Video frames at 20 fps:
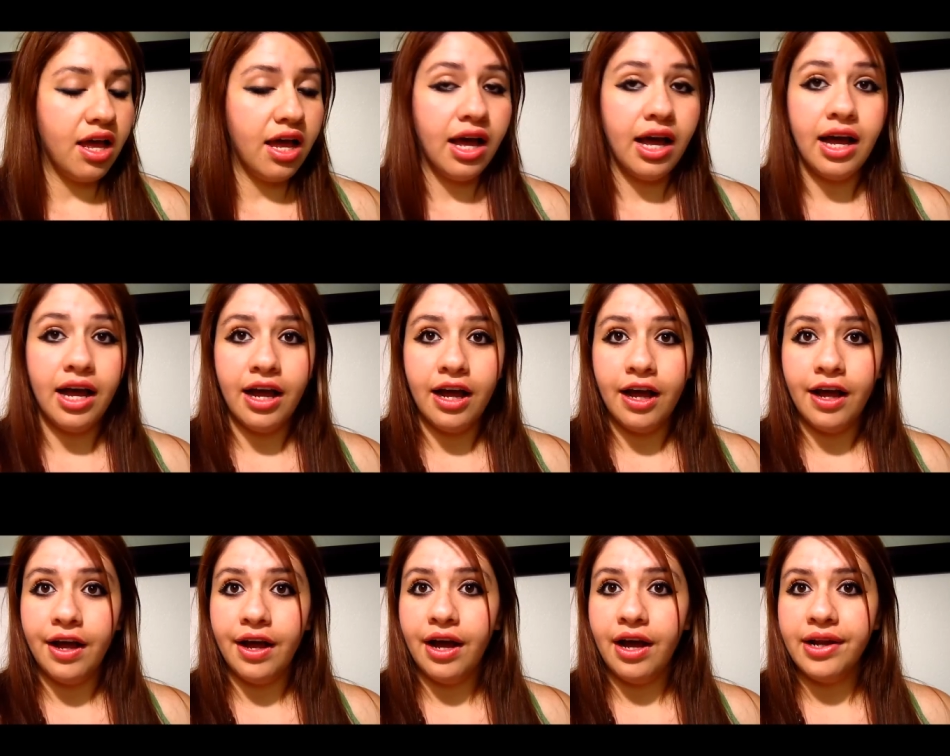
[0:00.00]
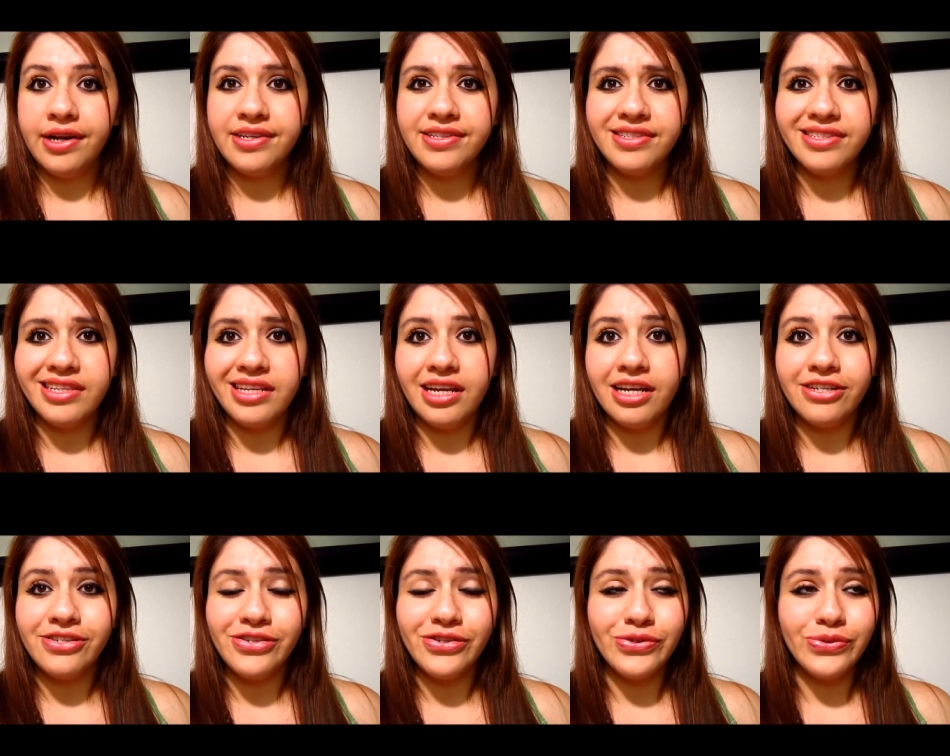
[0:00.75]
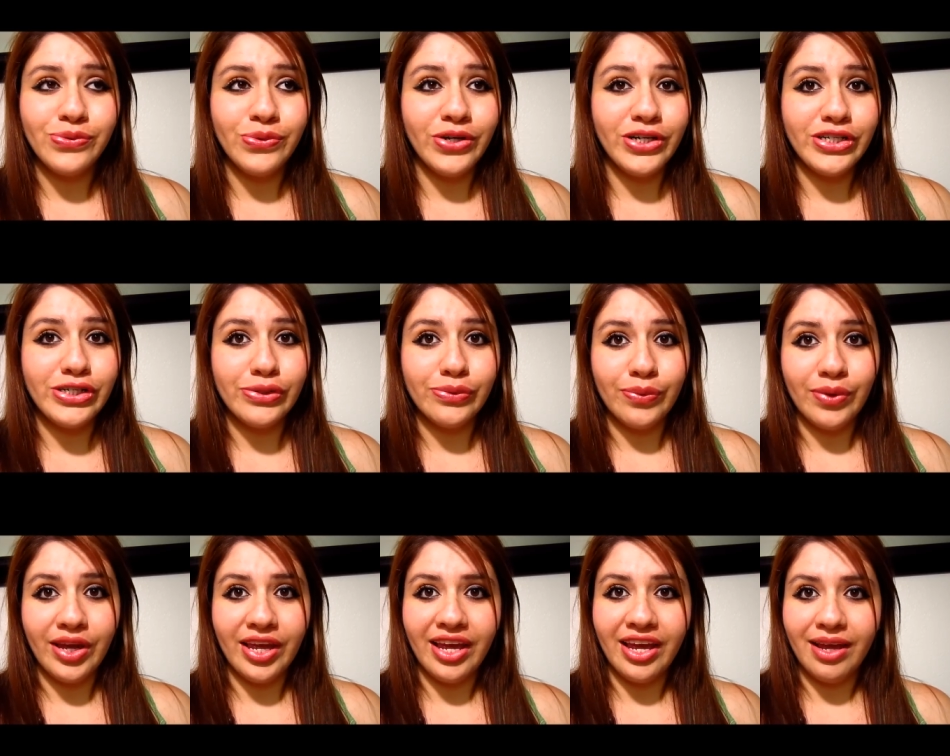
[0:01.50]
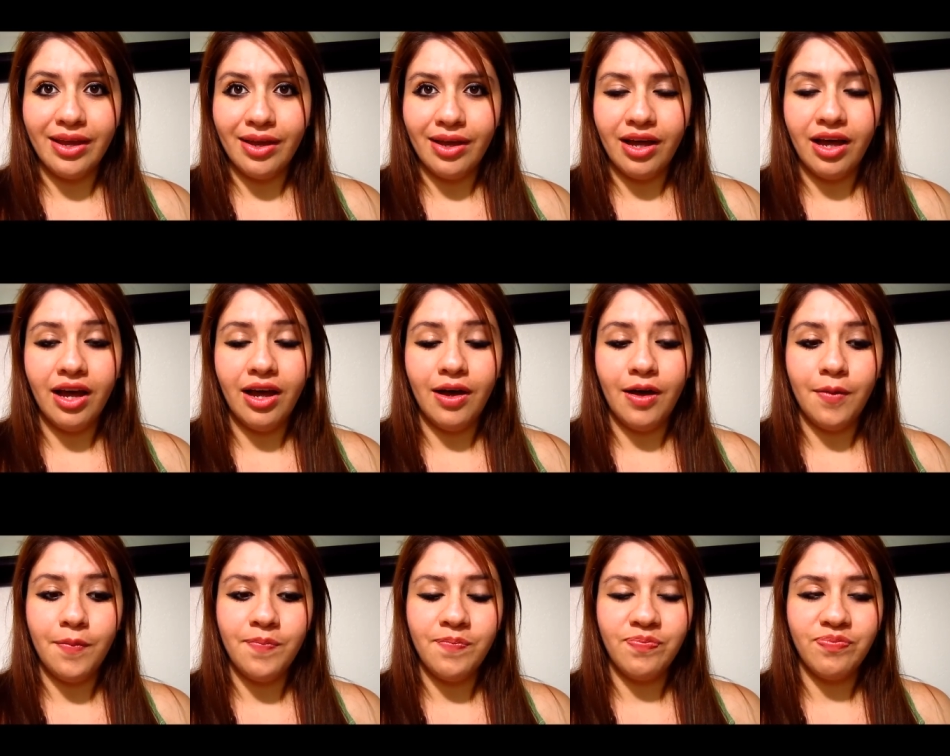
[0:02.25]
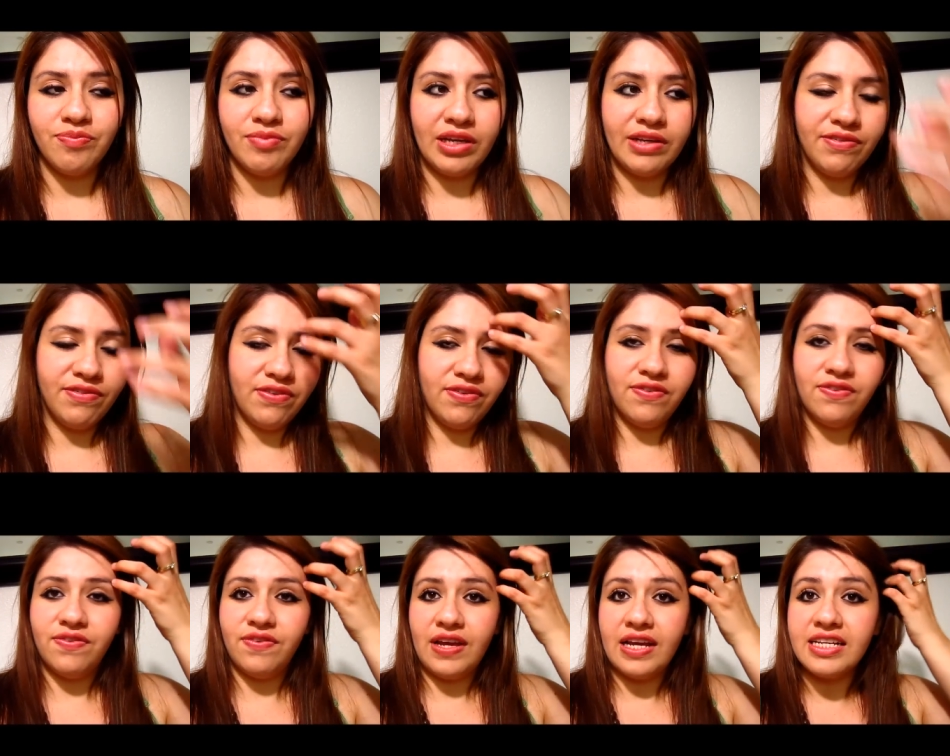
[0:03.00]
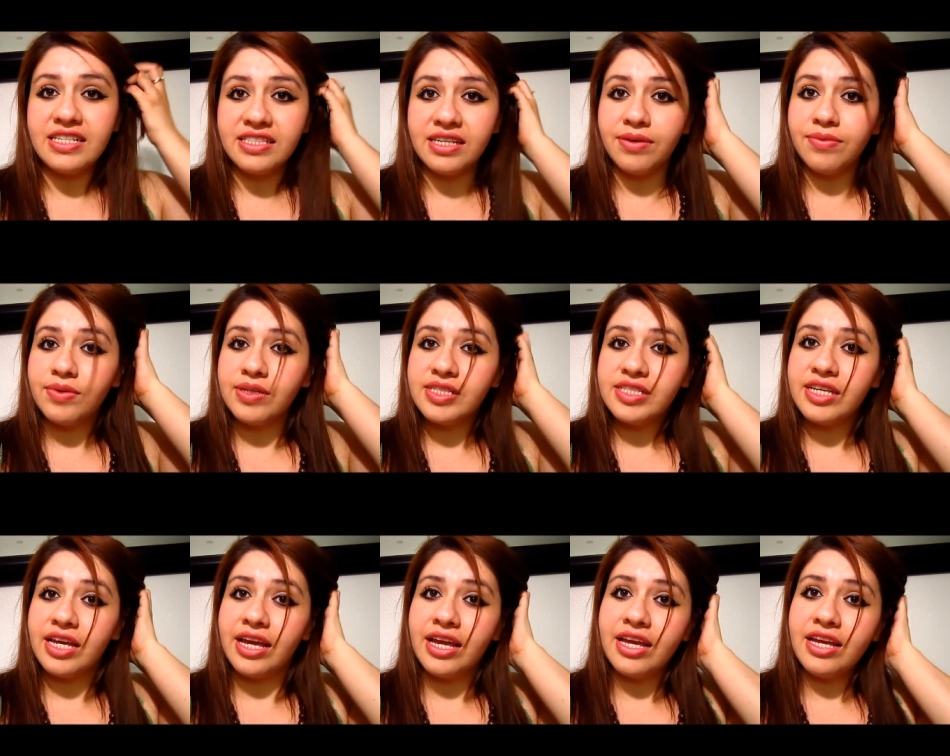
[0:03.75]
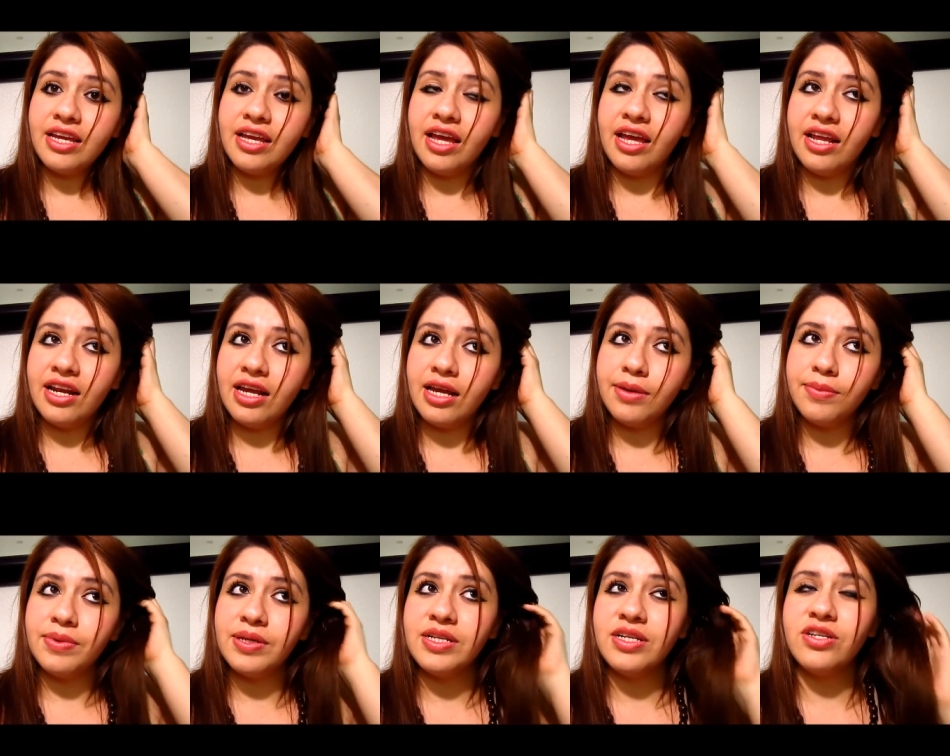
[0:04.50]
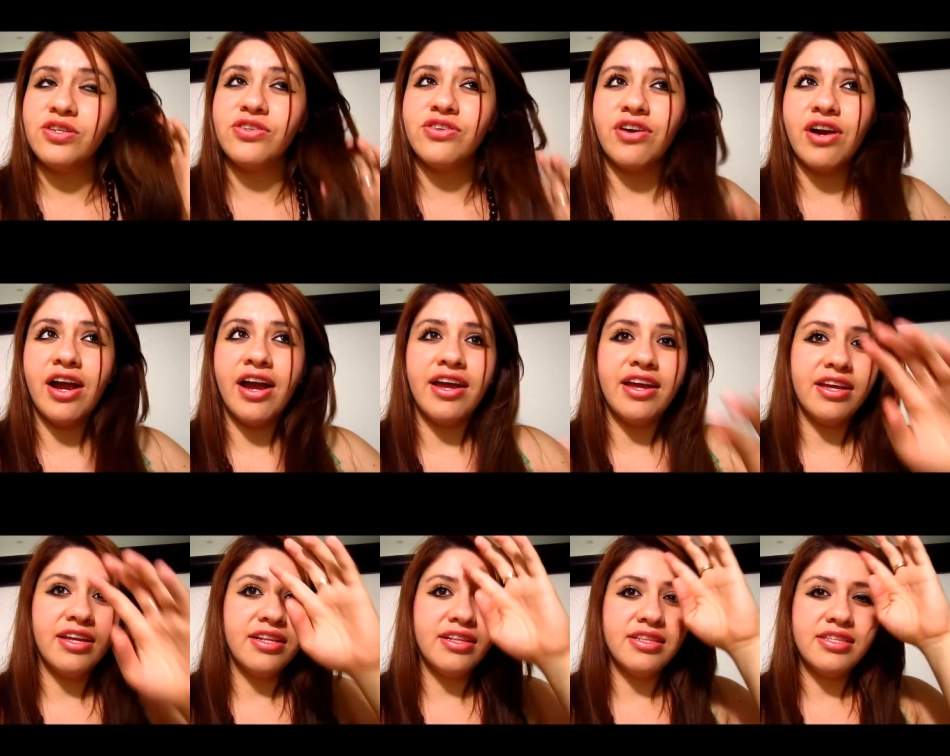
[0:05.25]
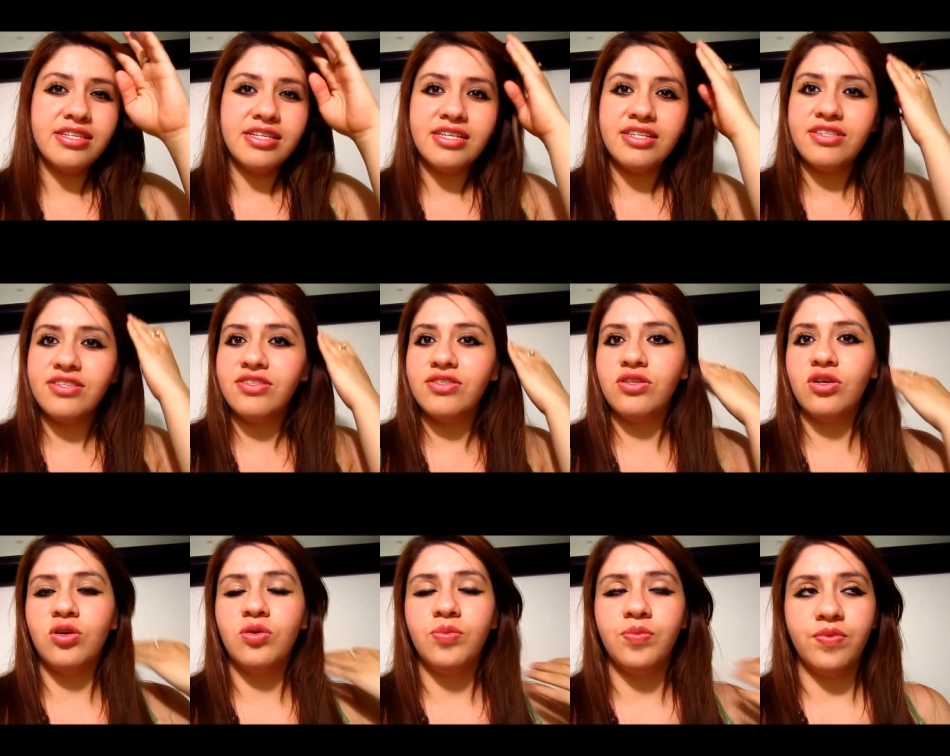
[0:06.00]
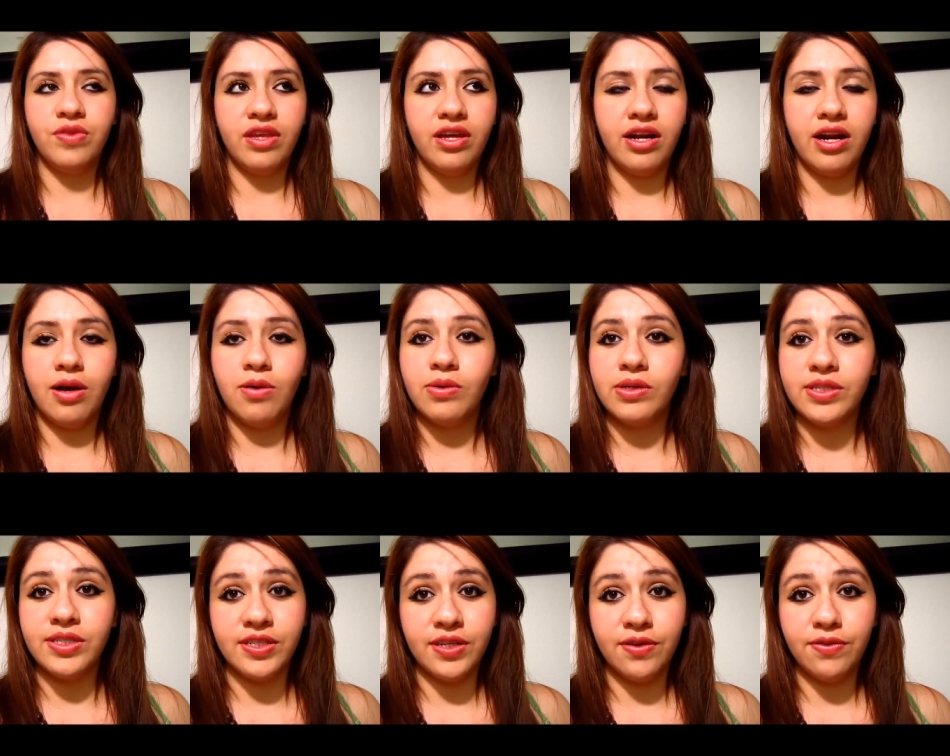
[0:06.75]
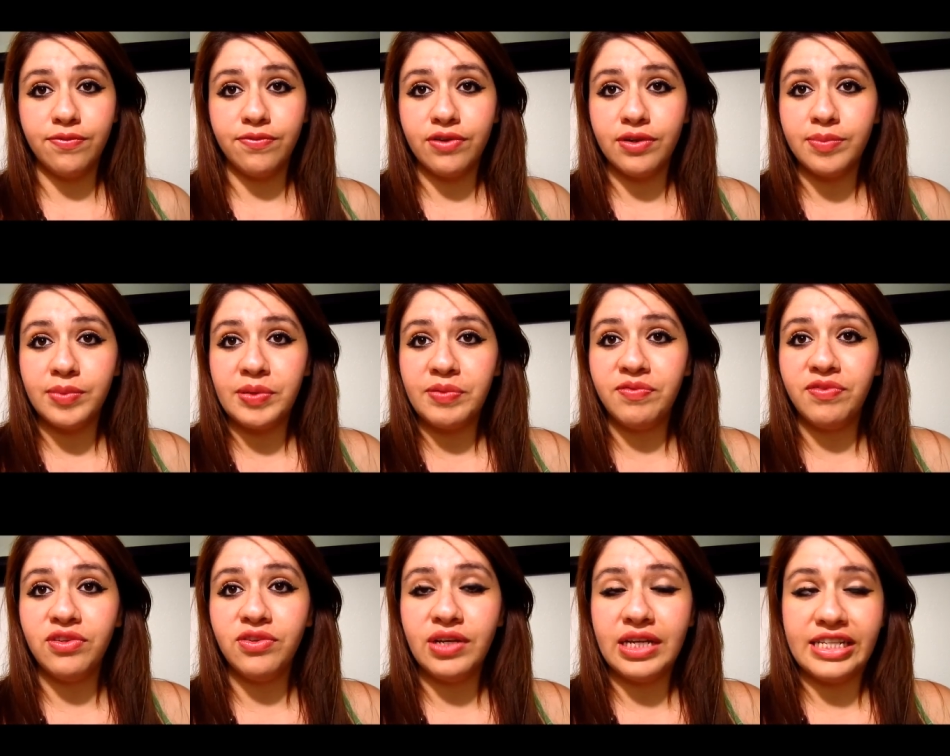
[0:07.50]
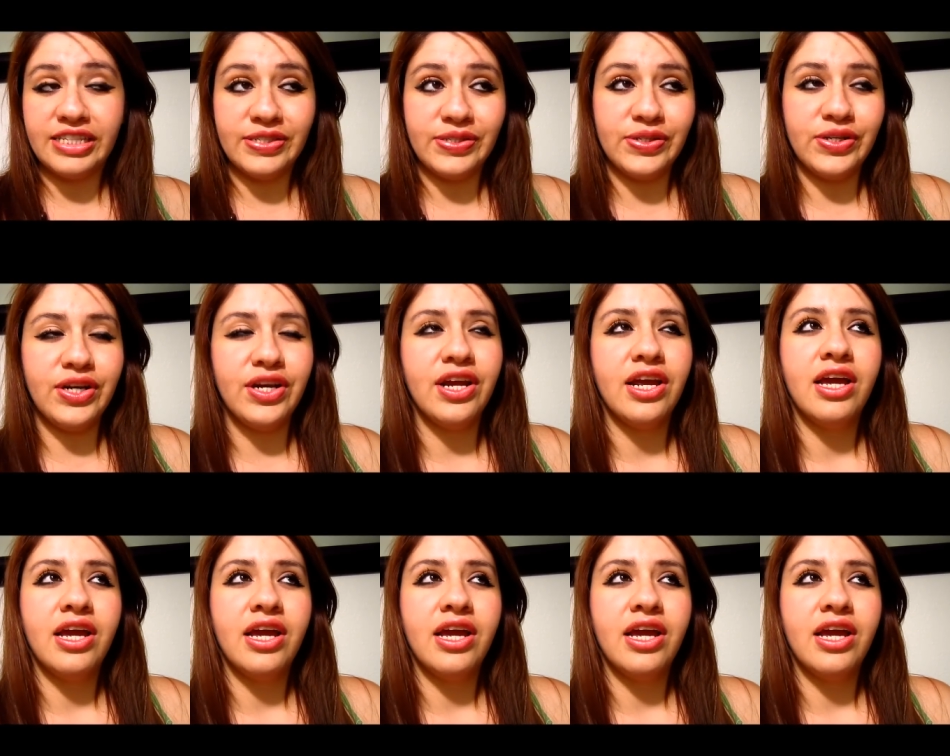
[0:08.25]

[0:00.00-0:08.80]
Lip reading: Honestly, I just wash my face every day, and I've been trying this soap that I was sent from influencer,